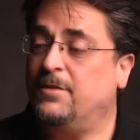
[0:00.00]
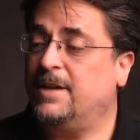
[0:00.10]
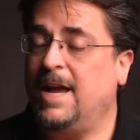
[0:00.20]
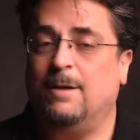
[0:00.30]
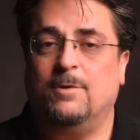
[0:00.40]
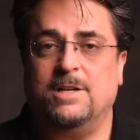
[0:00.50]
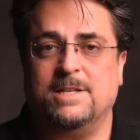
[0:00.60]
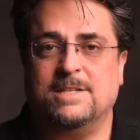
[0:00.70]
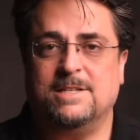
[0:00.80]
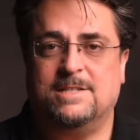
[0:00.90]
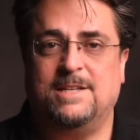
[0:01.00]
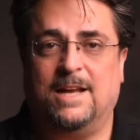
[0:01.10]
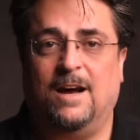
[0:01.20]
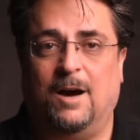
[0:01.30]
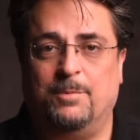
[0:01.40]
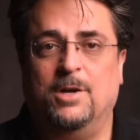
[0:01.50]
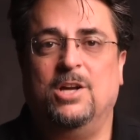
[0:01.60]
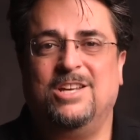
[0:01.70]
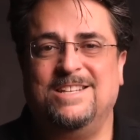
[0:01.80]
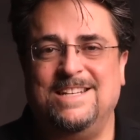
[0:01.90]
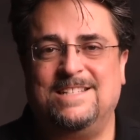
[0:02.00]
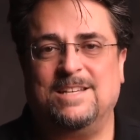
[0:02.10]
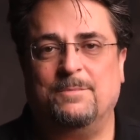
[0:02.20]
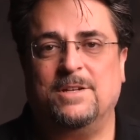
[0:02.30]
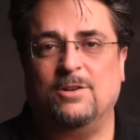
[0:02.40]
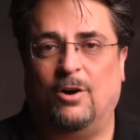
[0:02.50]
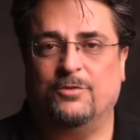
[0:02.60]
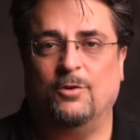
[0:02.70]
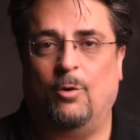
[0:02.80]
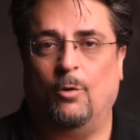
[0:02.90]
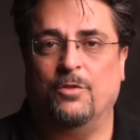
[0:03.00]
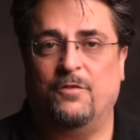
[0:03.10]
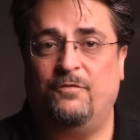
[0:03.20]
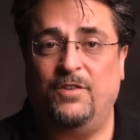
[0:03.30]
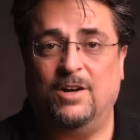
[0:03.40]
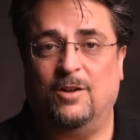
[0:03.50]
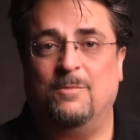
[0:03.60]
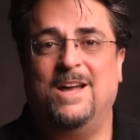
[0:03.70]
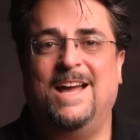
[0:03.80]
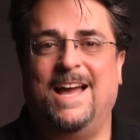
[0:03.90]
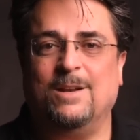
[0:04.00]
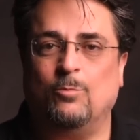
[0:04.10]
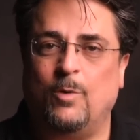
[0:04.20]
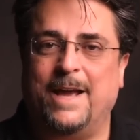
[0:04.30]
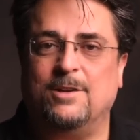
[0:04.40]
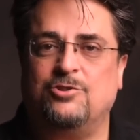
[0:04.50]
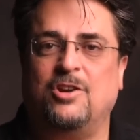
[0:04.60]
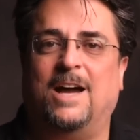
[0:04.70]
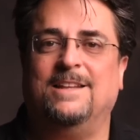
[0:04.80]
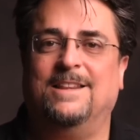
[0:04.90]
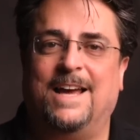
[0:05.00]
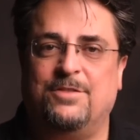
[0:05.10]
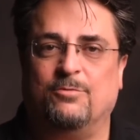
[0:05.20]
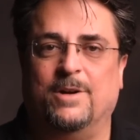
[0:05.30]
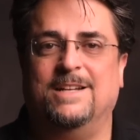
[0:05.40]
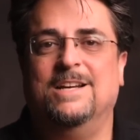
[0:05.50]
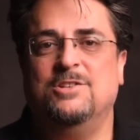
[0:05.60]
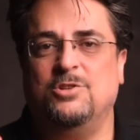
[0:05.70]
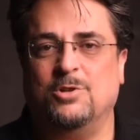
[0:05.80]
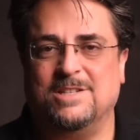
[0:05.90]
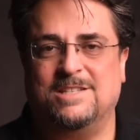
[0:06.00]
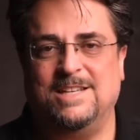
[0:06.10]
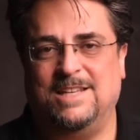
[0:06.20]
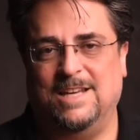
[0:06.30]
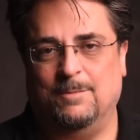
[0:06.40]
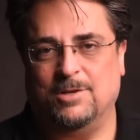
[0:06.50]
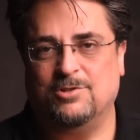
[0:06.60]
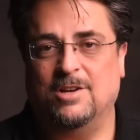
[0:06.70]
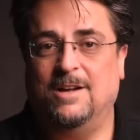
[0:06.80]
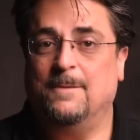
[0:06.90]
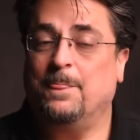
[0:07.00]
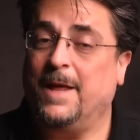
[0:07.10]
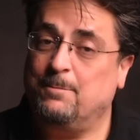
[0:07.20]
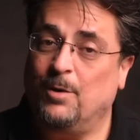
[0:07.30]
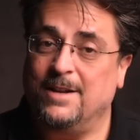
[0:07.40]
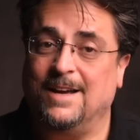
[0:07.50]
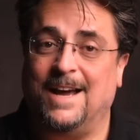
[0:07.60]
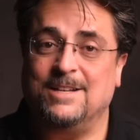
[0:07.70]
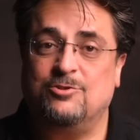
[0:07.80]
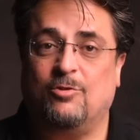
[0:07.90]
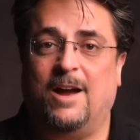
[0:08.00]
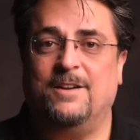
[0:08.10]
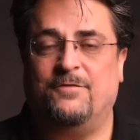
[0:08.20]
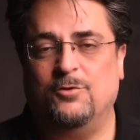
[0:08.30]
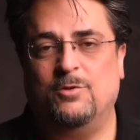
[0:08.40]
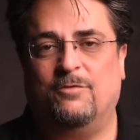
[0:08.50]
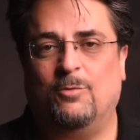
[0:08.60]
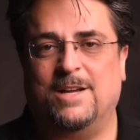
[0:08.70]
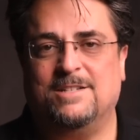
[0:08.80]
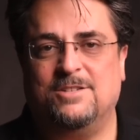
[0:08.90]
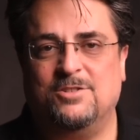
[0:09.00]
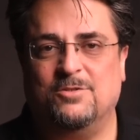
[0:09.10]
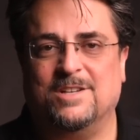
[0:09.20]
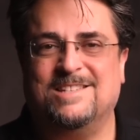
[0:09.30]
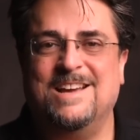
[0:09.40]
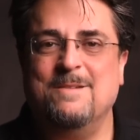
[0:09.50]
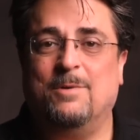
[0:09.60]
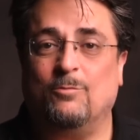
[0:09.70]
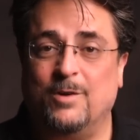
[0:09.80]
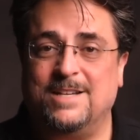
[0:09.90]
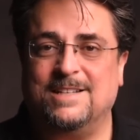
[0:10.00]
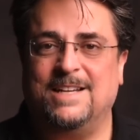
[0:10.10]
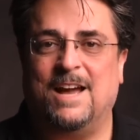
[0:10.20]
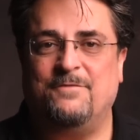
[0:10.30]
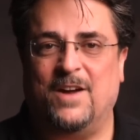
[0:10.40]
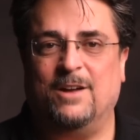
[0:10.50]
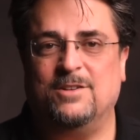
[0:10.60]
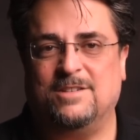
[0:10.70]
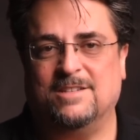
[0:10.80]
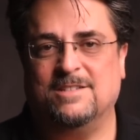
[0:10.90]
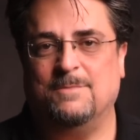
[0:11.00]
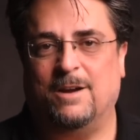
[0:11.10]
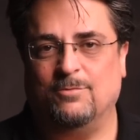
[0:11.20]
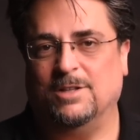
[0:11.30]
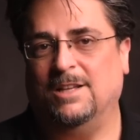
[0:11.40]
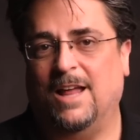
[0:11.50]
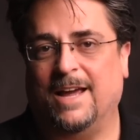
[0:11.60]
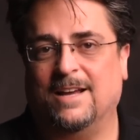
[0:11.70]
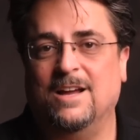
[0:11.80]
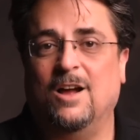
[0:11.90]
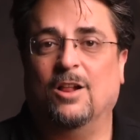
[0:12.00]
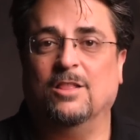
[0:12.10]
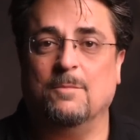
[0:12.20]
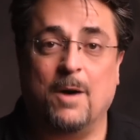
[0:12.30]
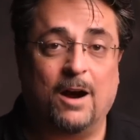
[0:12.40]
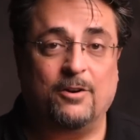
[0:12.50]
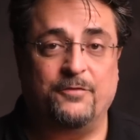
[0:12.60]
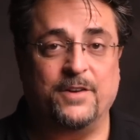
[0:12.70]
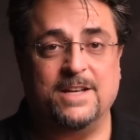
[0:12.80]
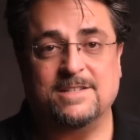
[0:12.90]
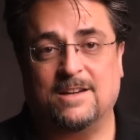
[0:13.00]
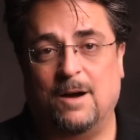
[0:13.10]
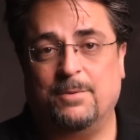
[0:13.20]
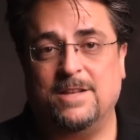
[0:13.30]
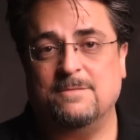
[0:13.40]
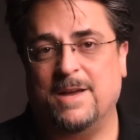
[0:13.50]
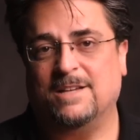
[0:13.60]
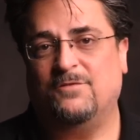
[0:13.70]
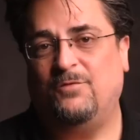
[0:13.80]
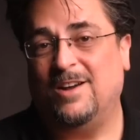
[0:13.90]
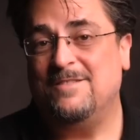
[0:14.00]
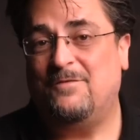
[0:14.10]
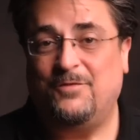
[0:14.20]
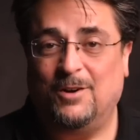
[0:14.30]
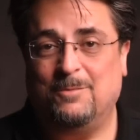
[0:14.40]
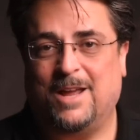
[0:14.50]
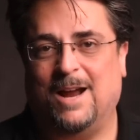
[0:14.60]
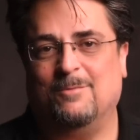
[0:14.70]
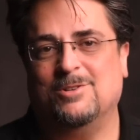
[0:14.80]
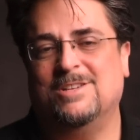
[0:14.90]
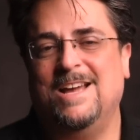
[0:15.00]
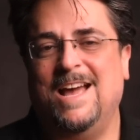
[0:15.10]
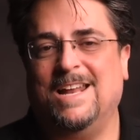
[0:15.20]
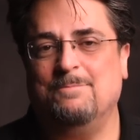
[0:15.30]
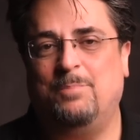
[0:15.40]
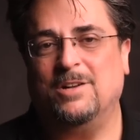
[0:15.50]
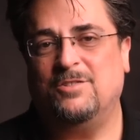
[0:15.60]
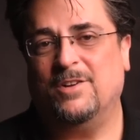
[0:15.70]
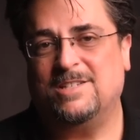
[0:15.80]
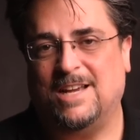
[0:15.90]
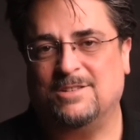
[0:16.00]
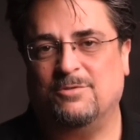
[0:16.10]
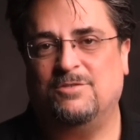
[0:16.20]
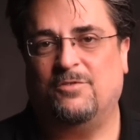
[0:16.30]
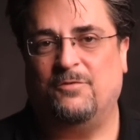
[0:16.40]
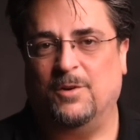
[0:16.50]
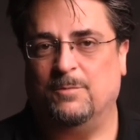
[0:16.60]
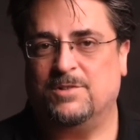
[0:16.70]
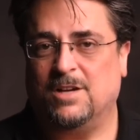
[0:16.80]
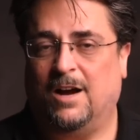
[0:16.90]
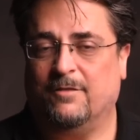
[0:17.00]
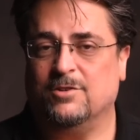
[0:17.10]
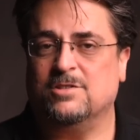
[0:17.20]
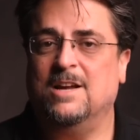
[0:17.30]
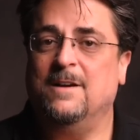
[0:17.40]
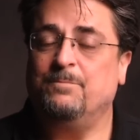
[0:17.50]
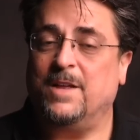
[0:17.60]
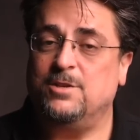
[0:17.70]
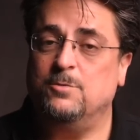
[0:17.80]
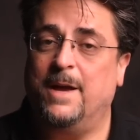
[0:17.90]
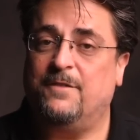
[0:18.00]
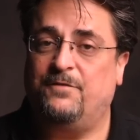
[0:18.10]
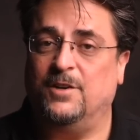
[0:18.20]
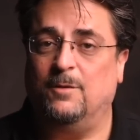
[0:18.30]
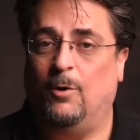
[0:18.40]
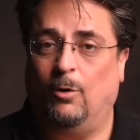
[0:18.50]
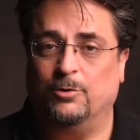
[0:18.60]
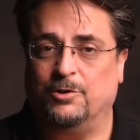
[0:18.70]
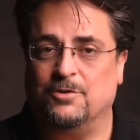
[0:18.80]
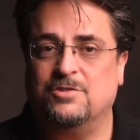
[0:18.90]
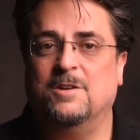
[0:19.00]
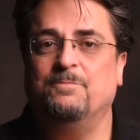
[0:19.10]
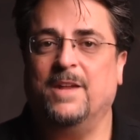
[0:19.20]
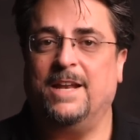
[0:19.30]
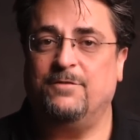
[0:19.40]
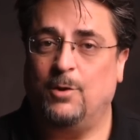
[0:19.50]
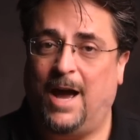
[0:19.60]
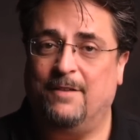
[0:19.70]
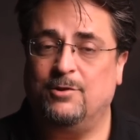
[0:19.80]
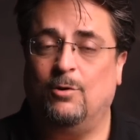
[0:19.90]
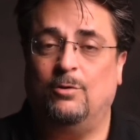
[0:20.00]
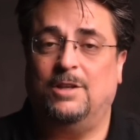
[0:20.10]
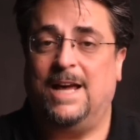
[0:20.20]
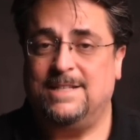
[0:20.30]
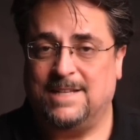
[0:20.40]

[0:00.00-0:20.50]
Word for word: that the camera is set up, you need something to also hold the film and a way to shine light through it so you can see the image. Like Brenda, I had tried a few different ways to do this, but recently I found a system I really like. Lomography is a company that makes fun film cameras and a bunch of accessories for film photographers. They do make film holders, and if you have your own light